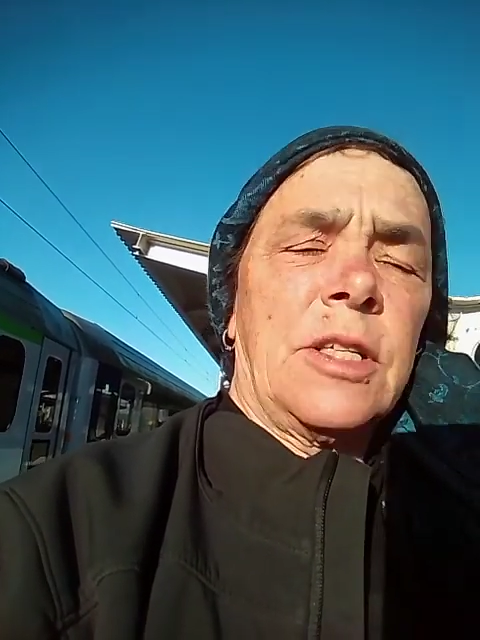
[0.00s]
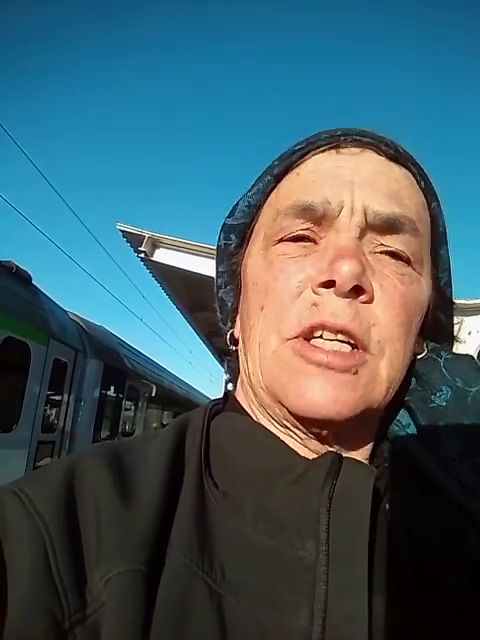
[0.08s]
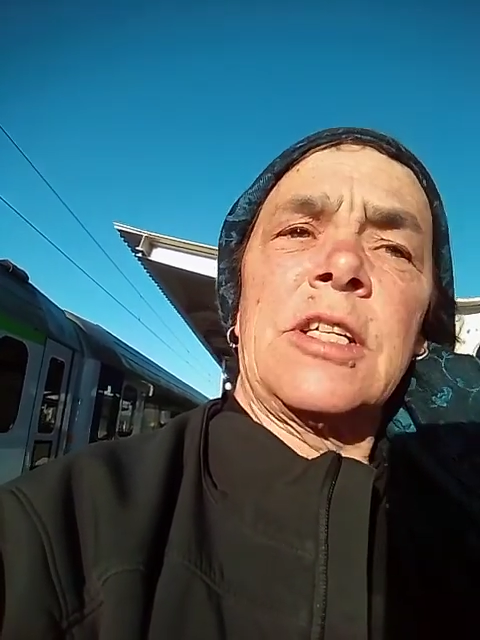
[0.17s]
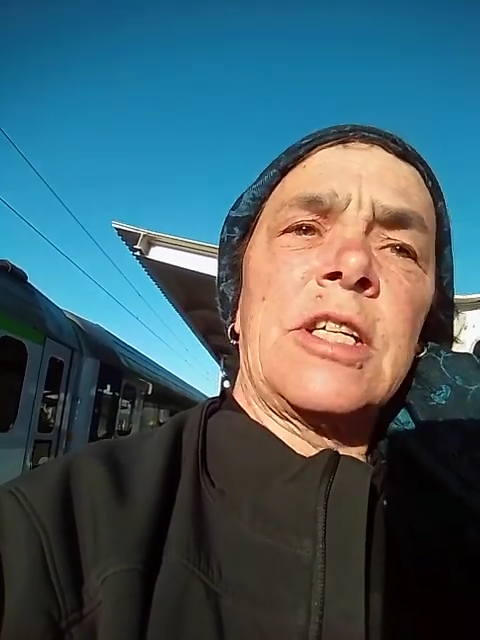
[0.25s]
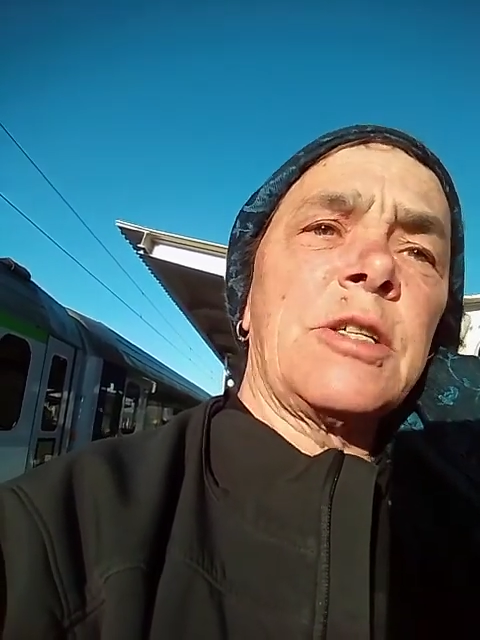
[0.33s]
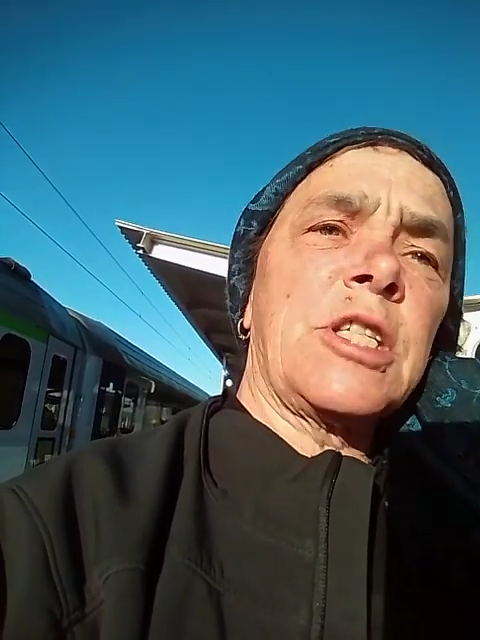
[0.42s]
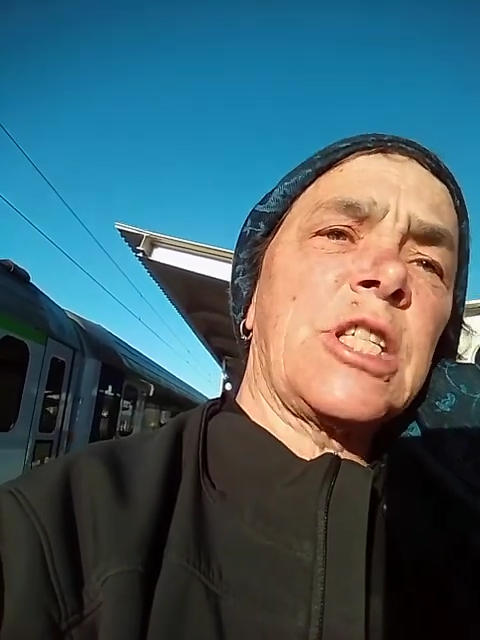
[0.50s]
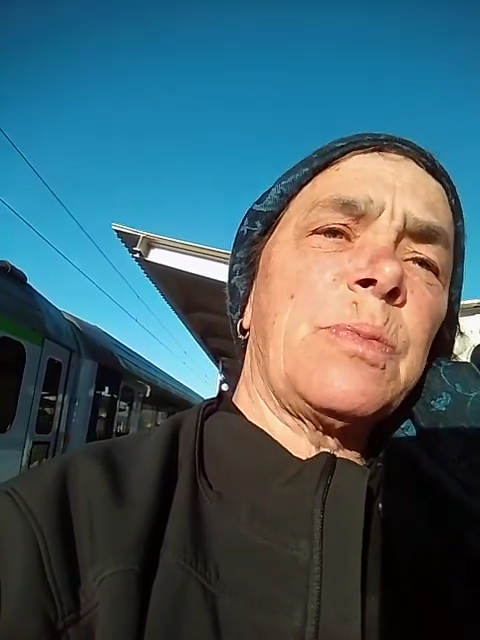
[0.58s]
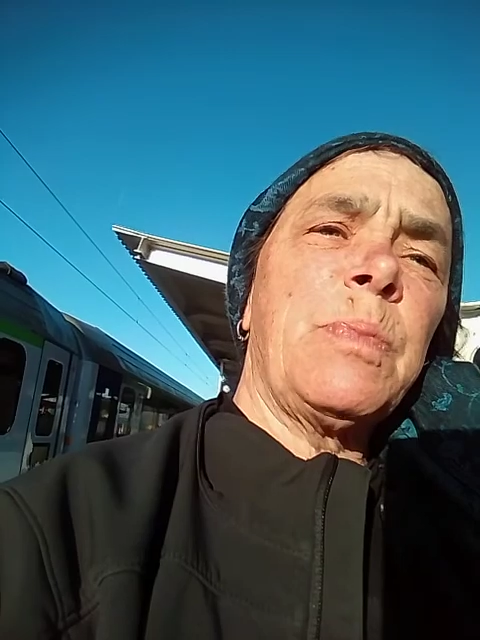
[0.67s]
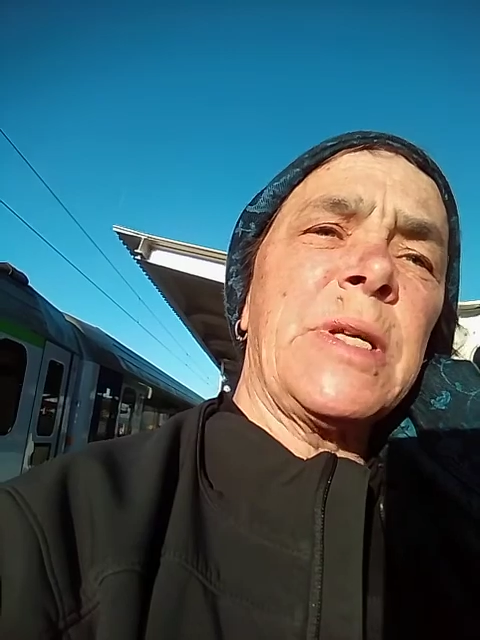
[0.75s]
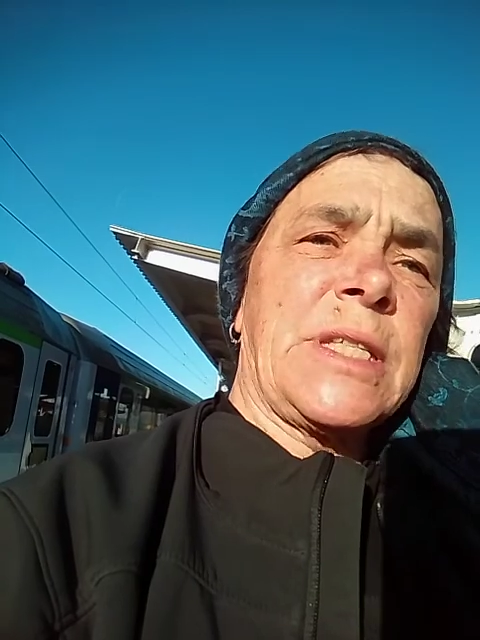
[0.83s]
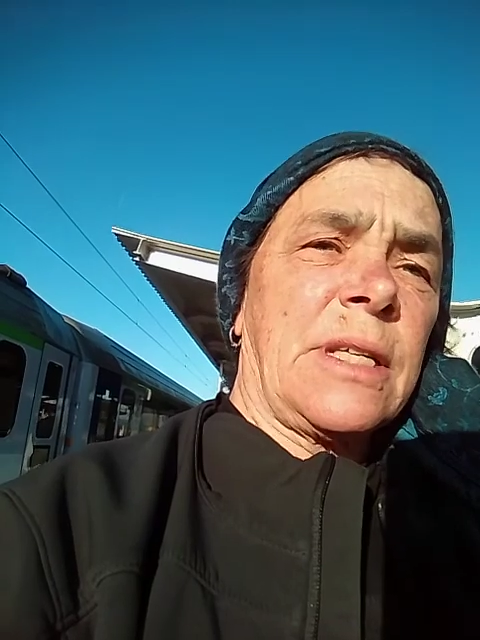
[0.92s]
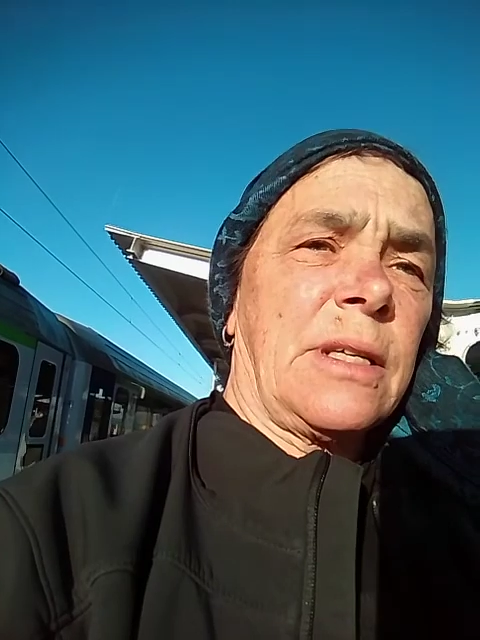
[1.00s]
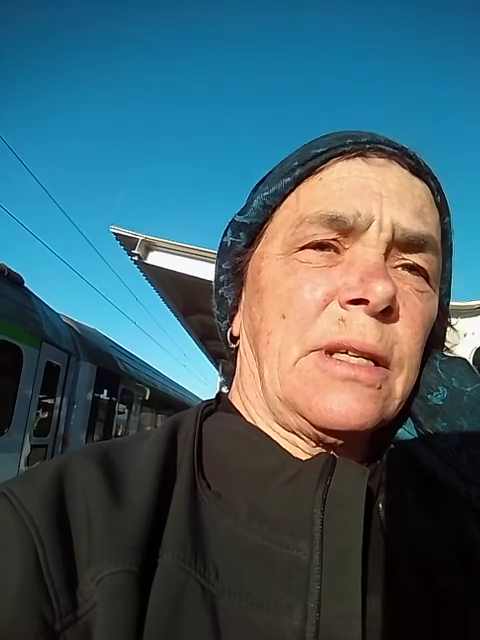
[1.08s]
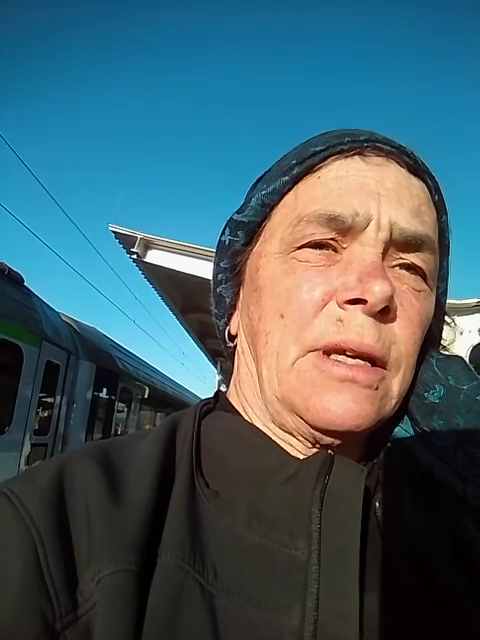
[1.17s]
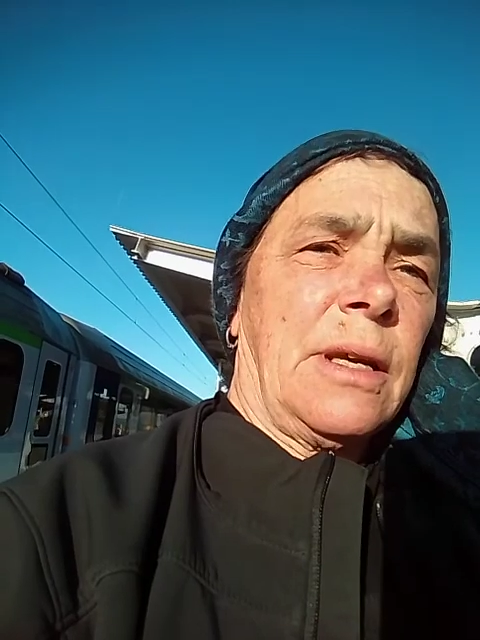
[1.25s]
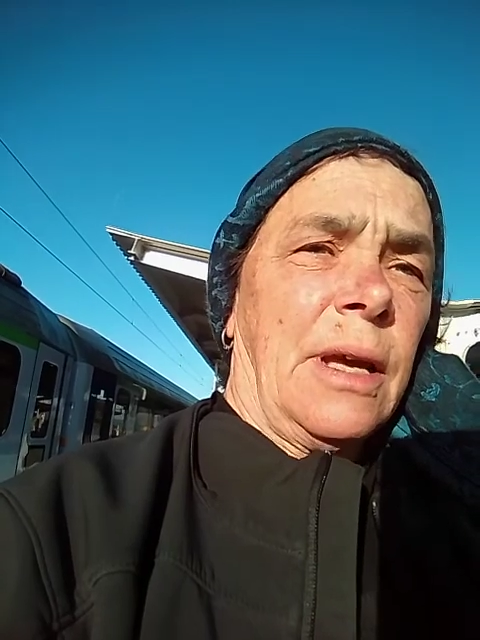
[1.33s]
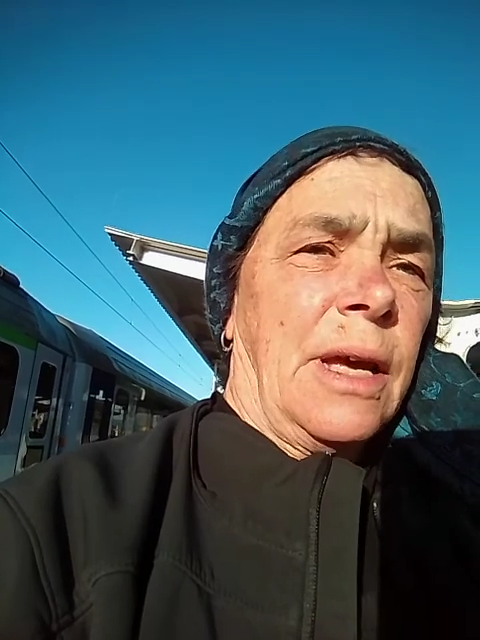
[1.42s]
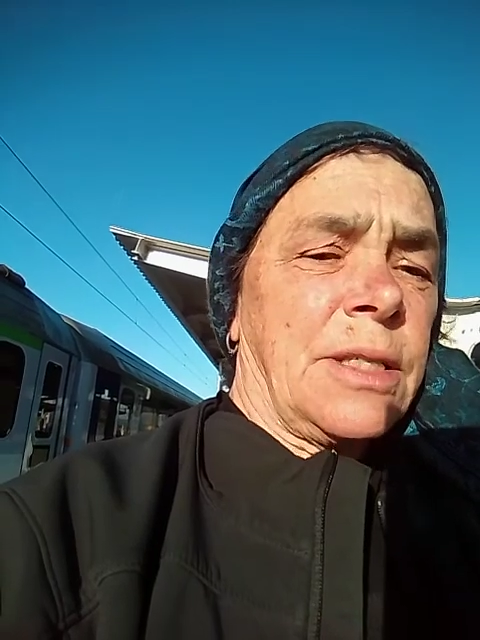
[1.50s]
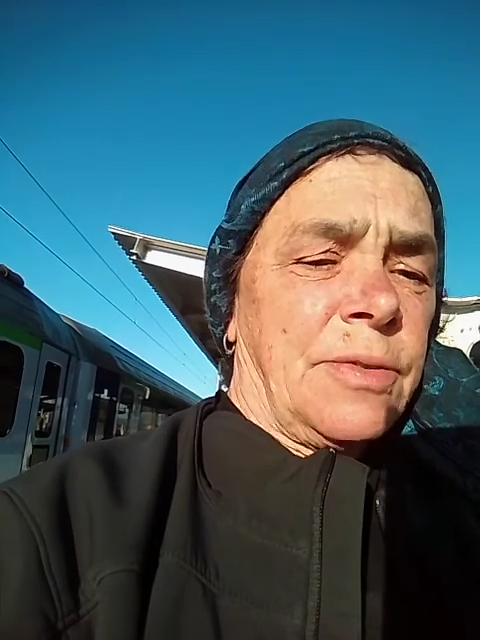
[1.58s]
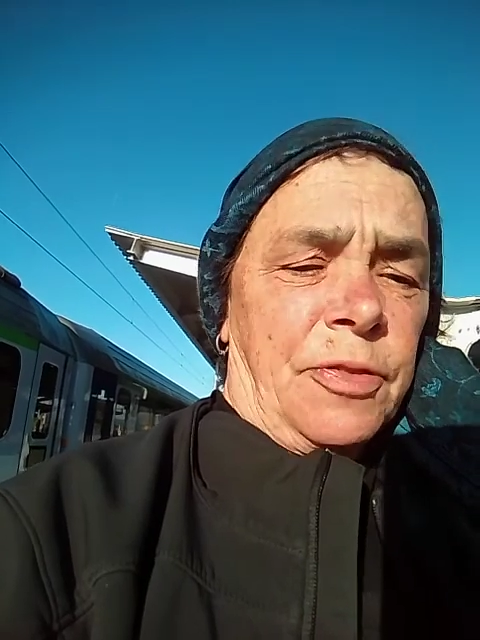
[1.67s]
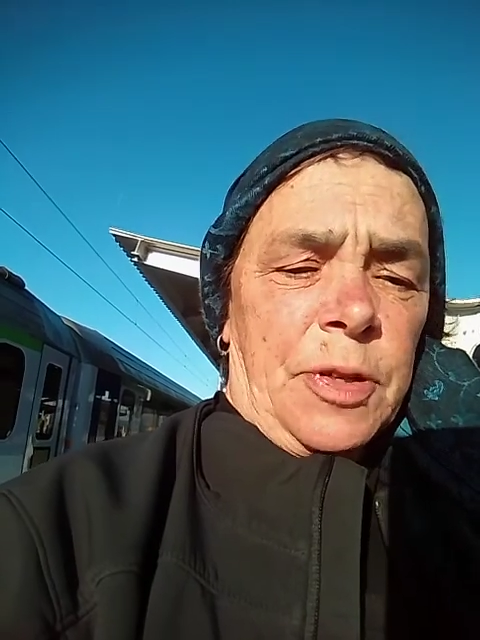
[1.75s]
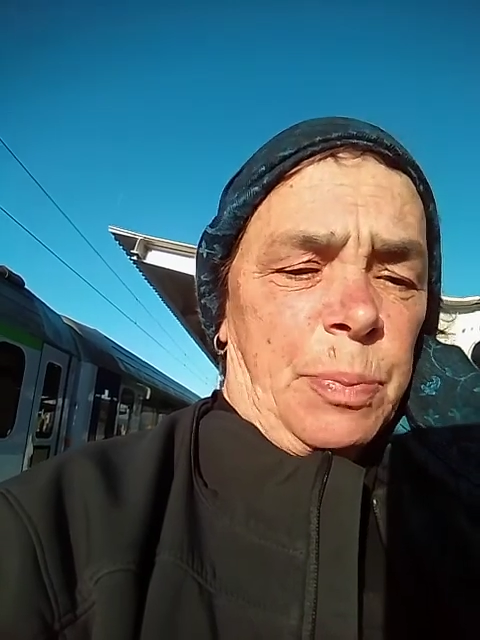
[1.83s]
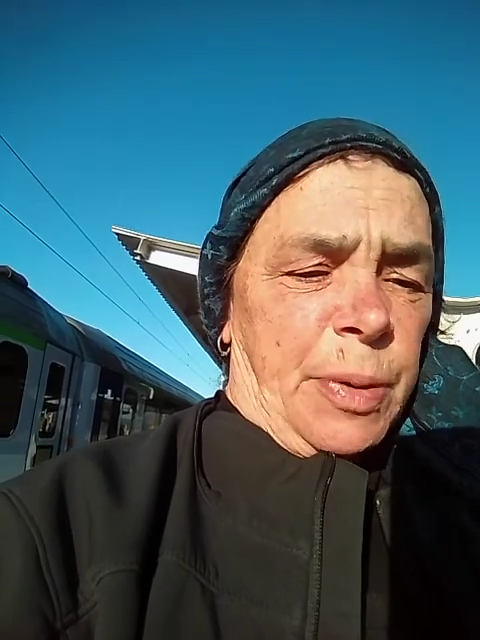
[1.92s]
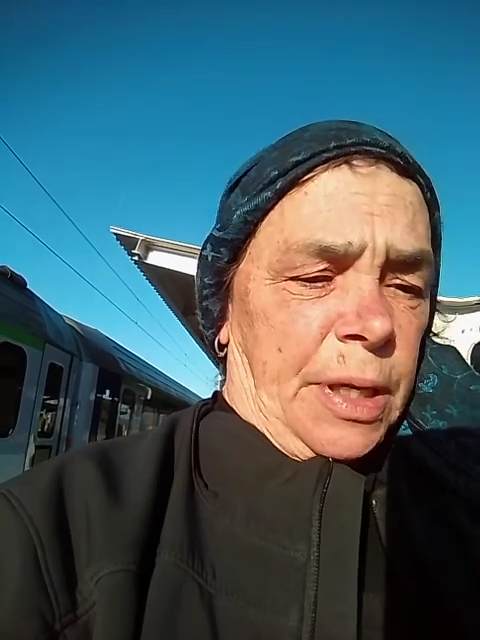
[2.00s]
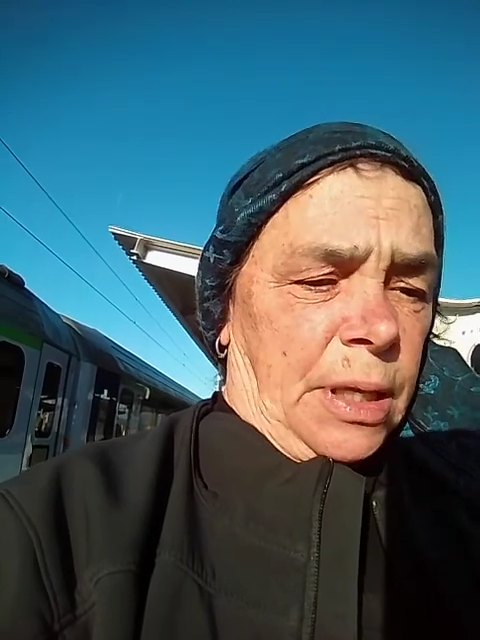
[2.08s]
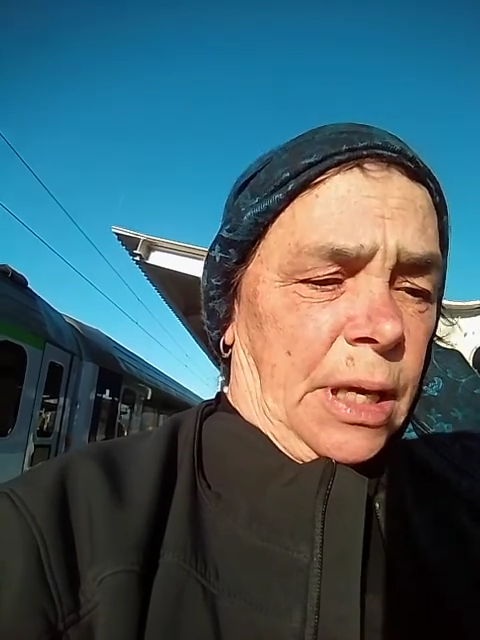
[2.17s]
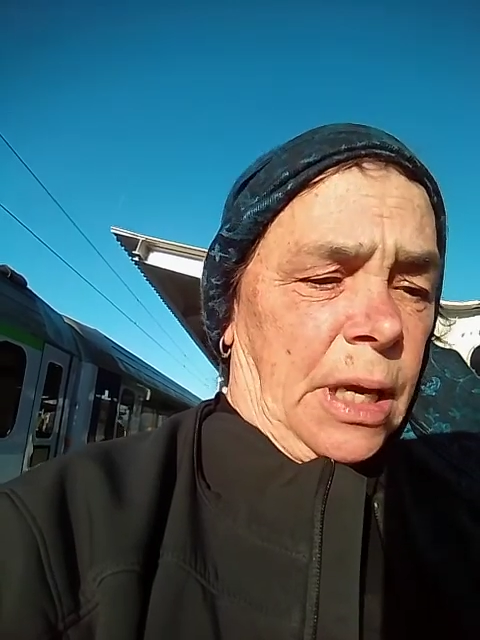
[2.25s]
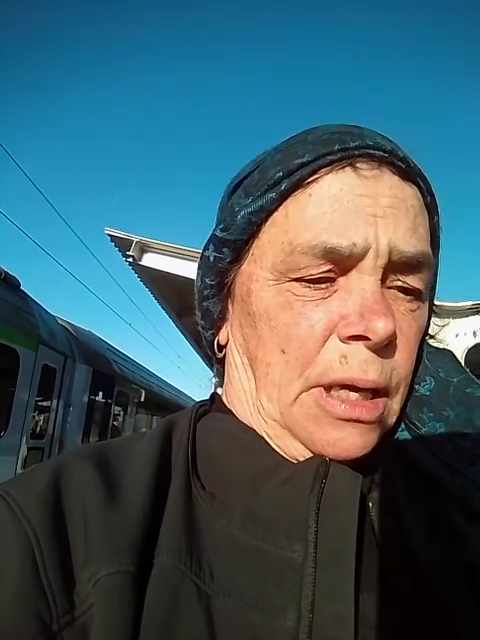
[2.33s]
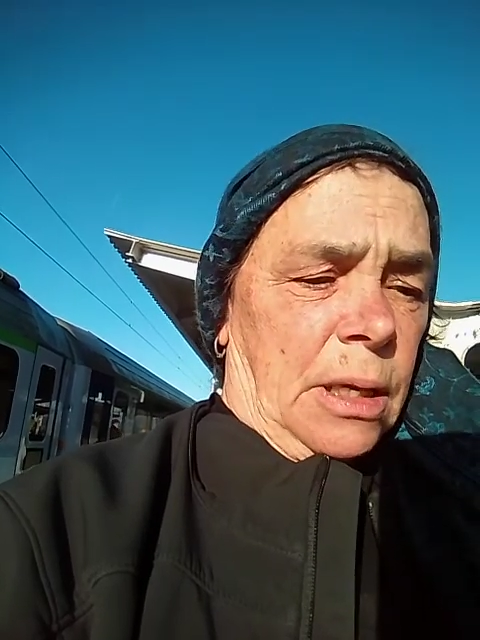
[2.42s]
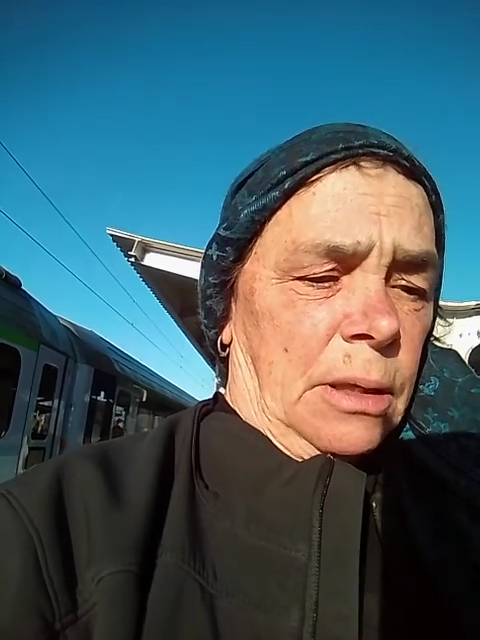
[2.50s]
to dismiss it as flippantly